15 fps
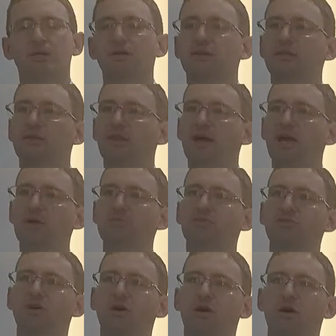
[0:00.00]
In the name
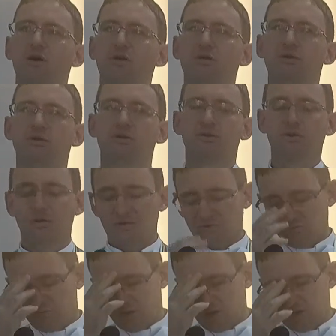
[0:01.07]
of
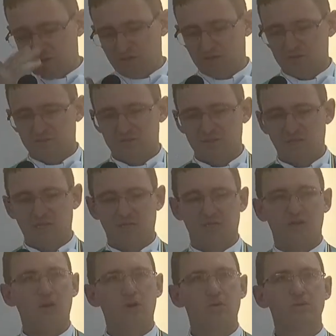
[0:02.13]
God, Father, Son,
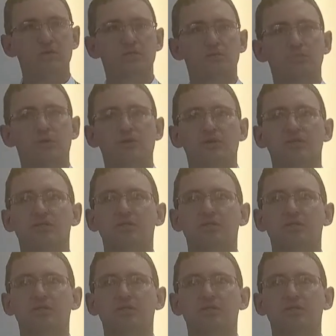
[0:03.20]
and Holy Spirit.